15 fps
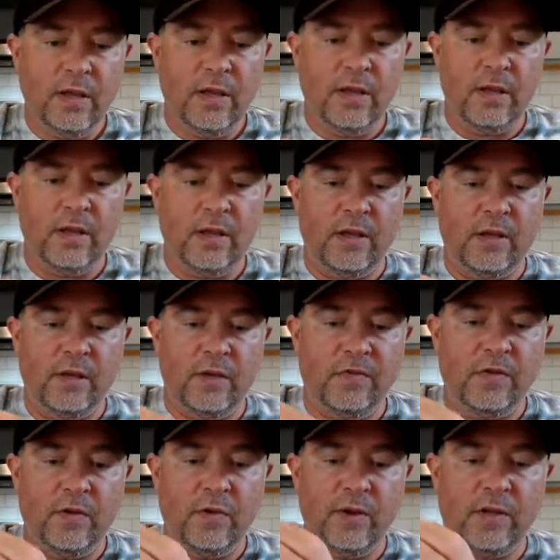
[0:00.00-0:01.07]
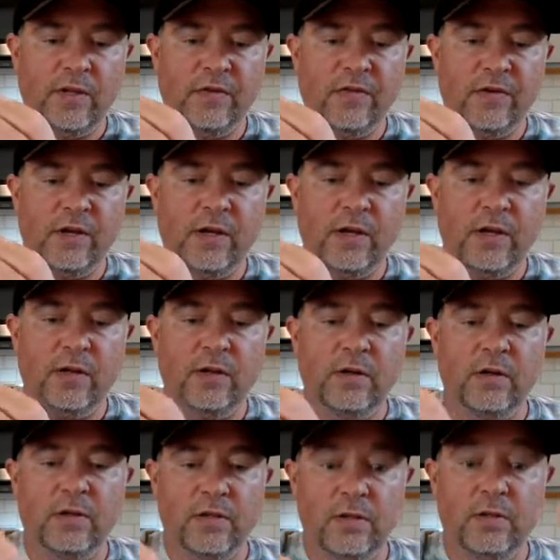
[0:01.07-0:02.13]
And if you want different
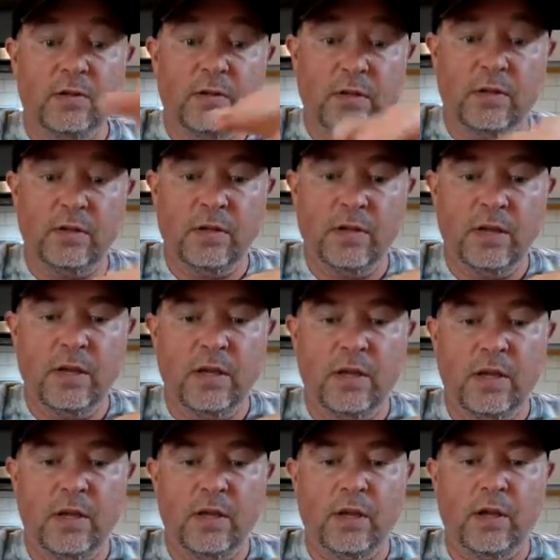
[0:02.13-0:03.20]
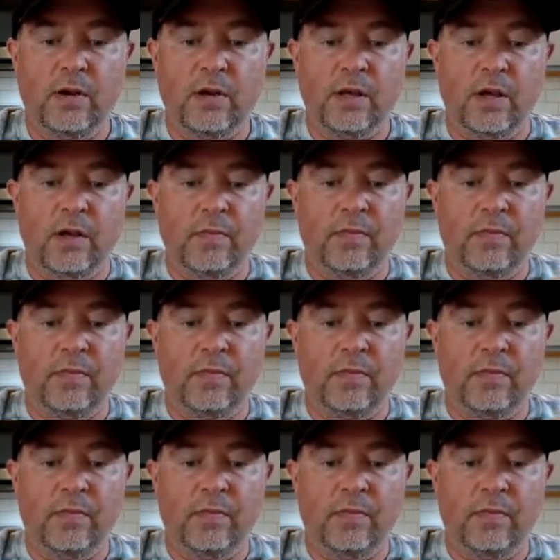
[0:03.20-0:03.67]
colors, here you go.